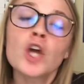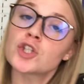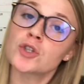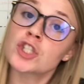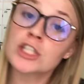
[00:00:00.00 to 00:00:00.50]

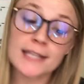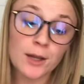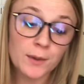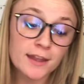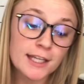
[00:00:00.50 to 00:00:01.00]
So just like
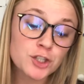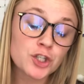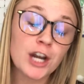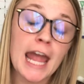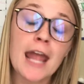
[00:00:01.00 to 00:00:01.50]
with
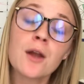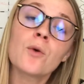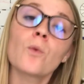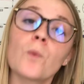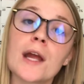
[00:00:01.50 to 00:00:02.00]
yesterday,
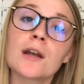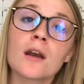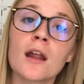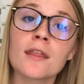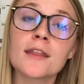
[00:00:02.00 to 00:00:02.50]

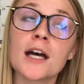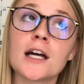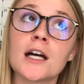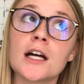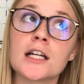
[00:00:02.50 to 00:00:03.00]
when
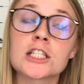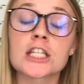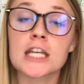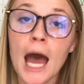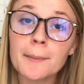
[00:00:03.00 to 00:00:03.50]
the
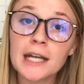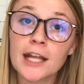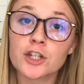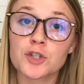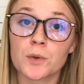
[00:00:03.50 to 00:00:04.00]

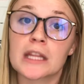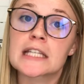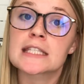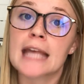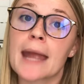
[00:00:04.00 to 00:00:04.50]
denominators were the
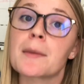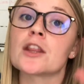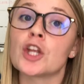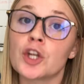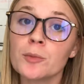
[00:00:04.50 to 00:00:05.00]
same and
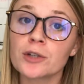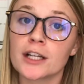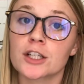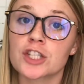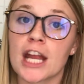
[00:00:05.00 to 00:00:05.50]
the
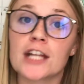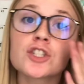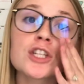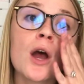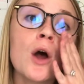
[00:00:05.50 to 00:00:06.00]
numerator changed,